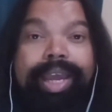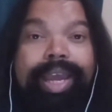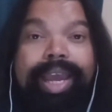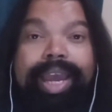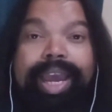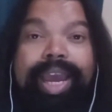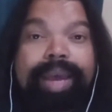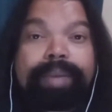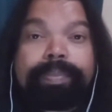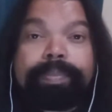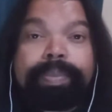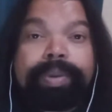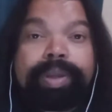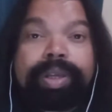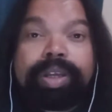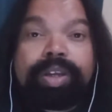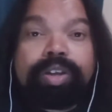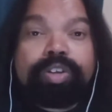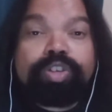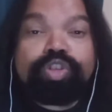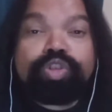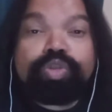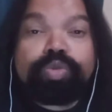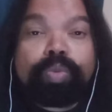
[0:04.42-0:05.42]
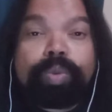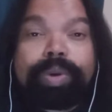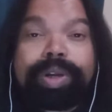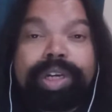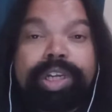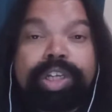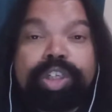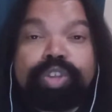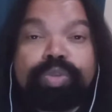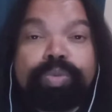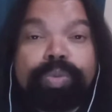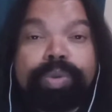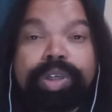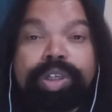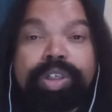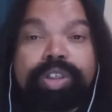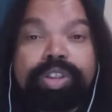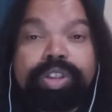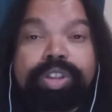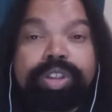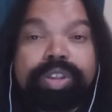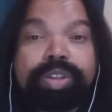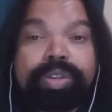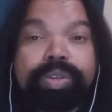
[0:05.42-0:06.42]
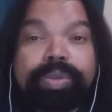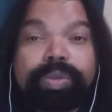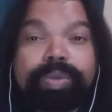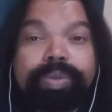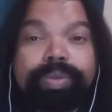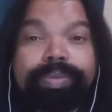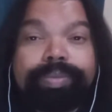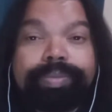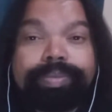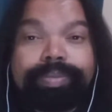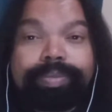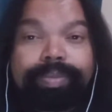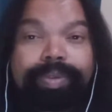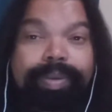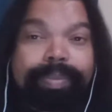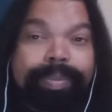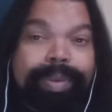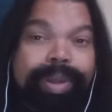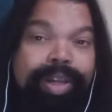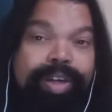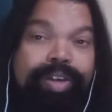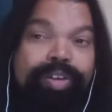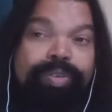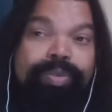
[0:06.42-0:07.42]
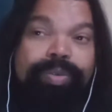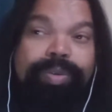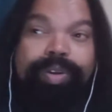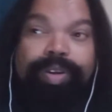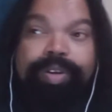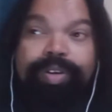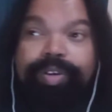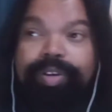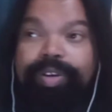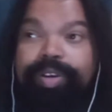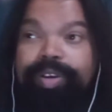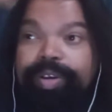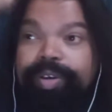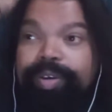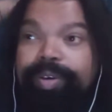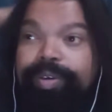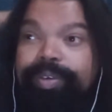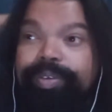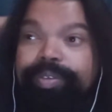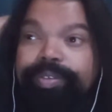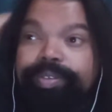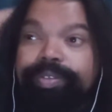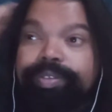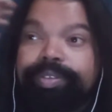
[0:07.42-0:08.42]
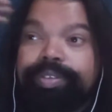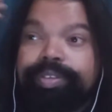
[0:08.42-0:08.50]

Happy 2022. We made it to another year.